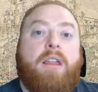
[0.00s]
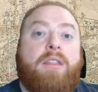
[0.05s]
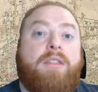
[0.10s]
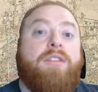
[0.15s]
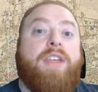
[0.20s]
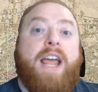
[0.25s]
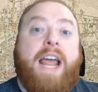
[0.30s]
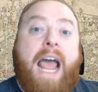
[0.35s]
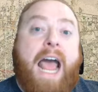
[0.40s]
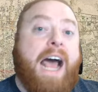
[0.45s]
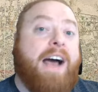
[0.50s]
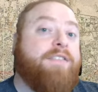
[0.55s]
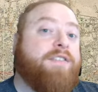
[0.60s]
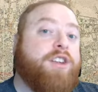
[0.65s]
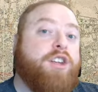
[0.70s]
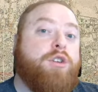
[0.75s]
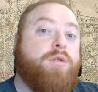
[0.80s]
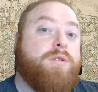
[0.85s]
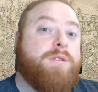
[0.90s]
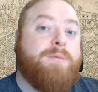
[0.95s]
they have
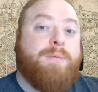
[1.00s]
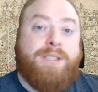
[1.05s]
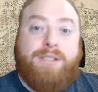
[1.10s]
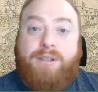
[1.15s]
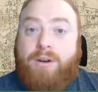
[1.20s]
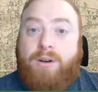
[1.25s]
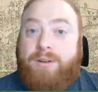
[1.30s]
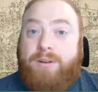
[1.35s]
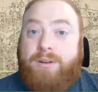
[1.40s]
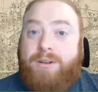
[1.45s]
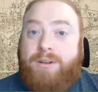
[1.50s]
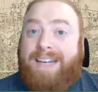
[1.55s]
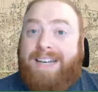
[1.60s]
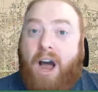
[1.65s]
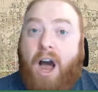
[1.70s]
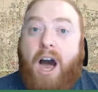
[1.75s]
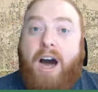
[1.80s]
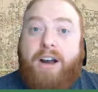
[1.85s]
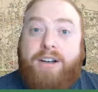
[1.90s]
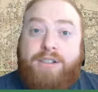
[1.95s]
to use what's known as an
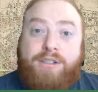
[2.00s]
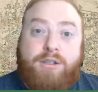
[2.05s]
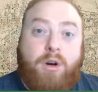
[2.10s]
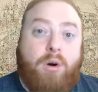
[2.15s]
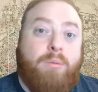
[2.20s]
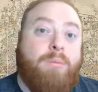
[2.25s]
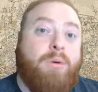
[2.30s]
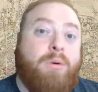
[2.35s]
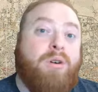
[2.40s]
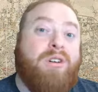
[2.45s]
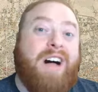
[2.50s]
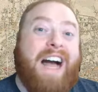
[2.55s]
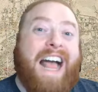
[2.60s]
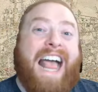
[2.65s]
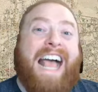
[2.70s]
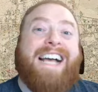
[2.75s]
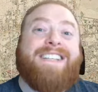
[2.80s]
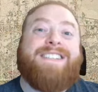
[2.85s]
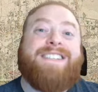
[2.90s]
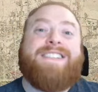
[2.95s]
autosomal
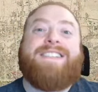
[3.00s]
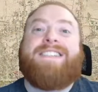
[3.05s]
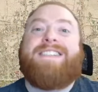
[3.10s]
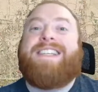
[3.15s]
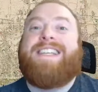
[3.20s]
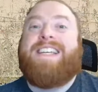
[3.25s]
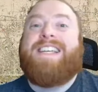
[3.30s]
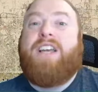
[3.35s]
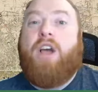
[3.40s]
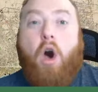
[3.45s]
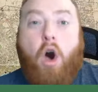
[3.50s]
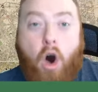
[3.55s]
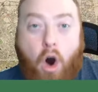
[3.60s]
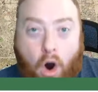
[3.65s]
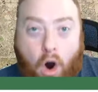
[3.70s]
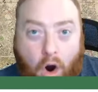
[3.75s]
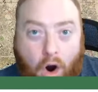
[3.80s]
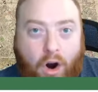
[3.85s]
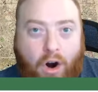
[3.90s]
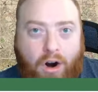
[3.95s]

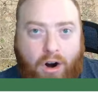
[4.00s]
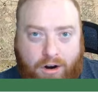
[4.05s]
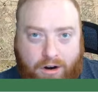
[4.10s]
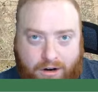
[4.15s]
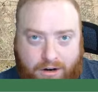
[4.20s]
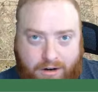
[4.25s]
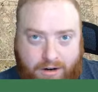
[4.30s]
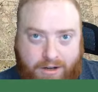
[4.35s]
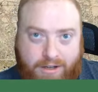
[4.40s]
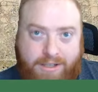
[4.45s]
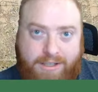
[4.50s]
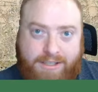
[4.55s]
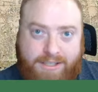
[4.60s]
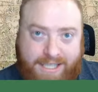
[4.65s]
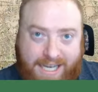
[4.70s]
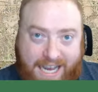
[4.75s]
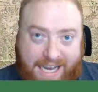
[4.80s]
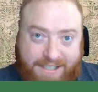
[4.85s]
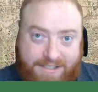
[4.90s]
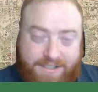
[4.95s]
STR
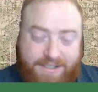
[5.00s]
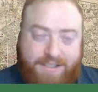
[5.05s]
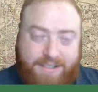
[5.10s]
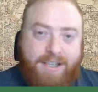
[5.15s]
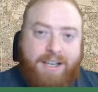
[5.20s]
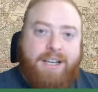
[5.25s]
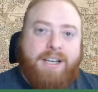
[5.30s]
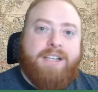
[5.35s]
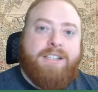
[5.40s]
test.